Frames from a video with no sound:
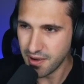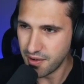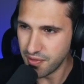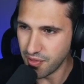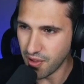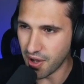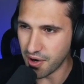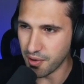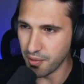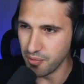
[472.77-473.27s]

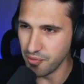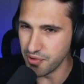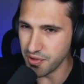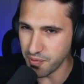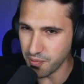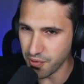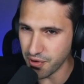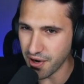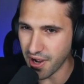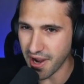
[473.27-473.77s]
Not only
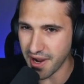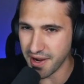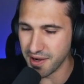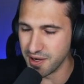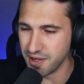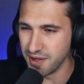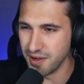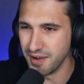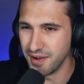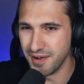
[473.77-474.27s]
would I
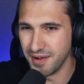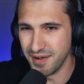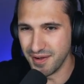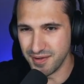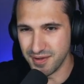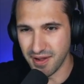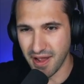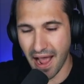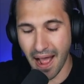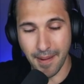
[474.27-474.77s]

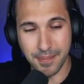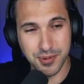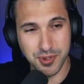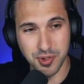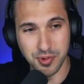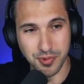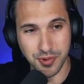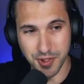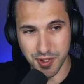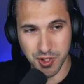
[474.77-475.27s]

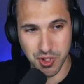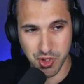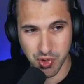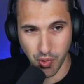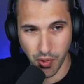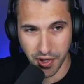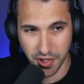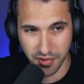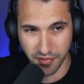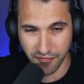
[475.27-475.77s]
absolutely
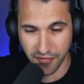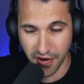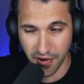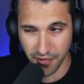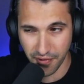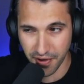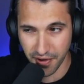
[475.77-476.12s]
destroy Clefairy,